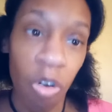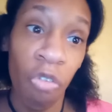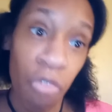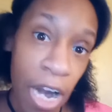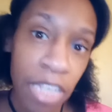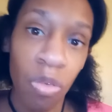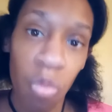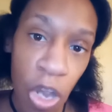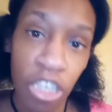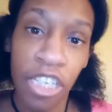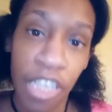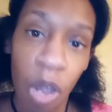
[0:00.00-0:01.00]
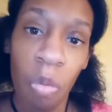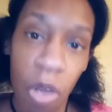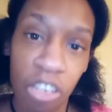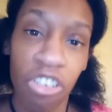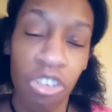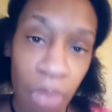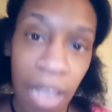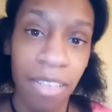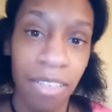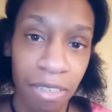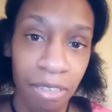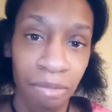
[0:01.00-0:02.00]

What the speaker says: the right way to deal with stress.